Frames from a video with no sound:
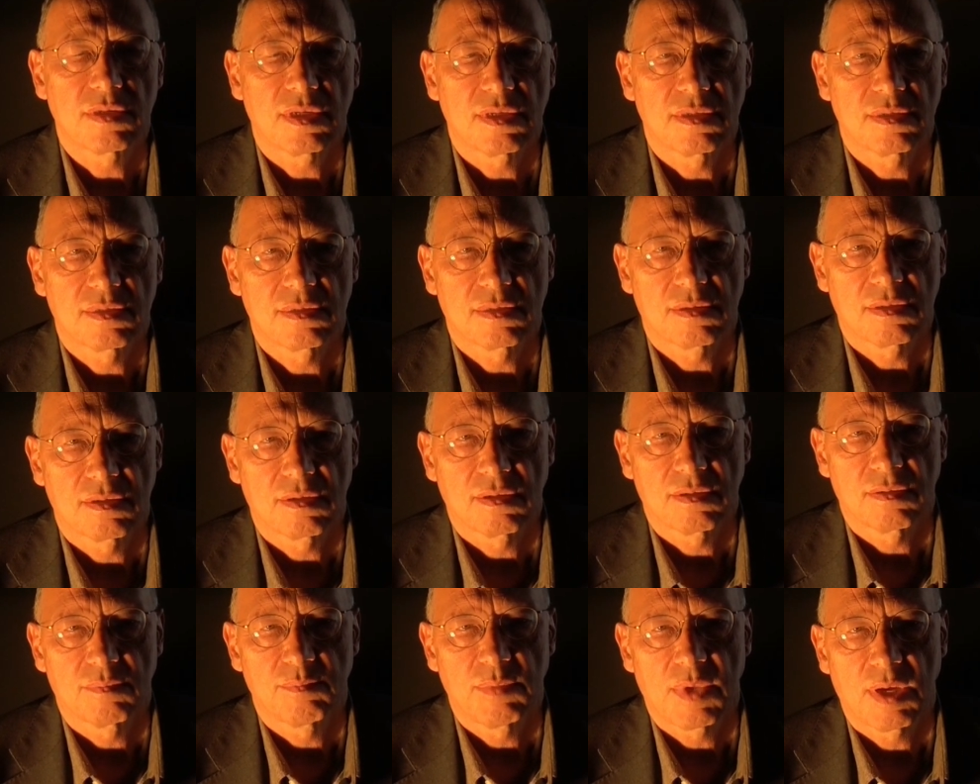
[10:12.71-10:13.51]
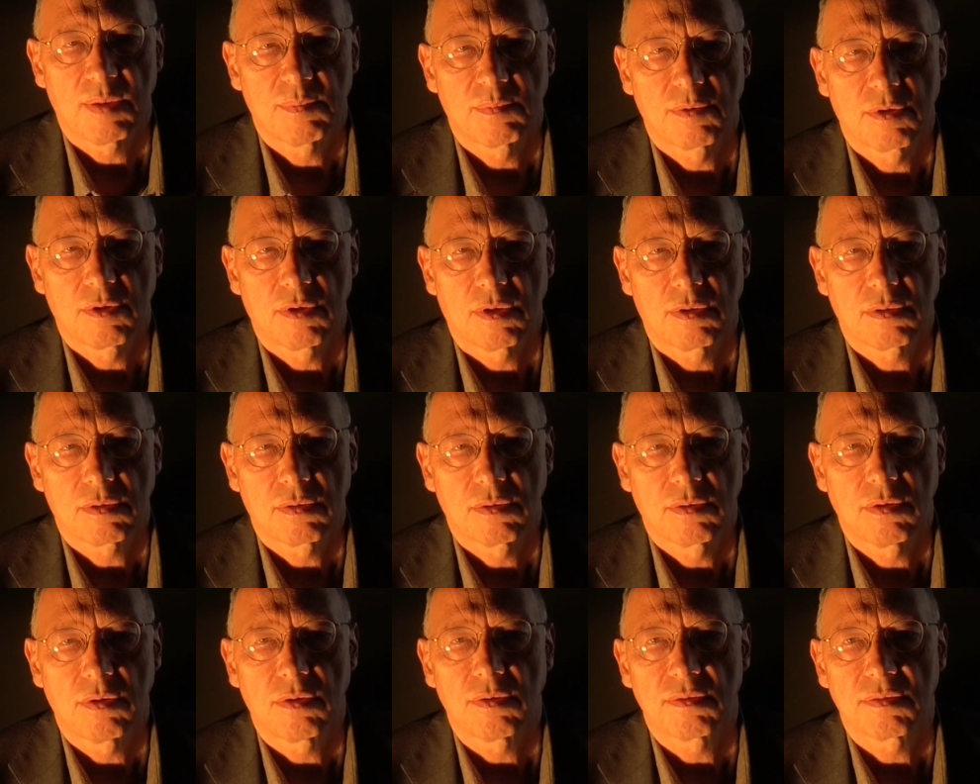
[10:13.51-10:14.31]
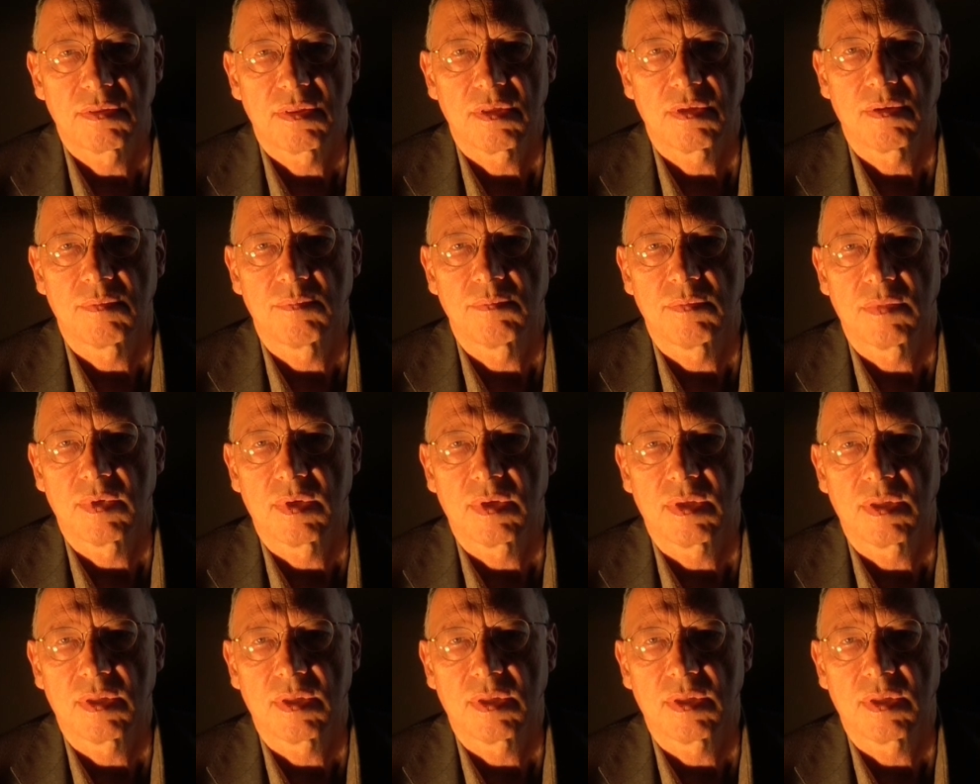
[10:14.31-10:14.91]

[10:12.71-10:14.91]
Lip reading: as Babcock called them,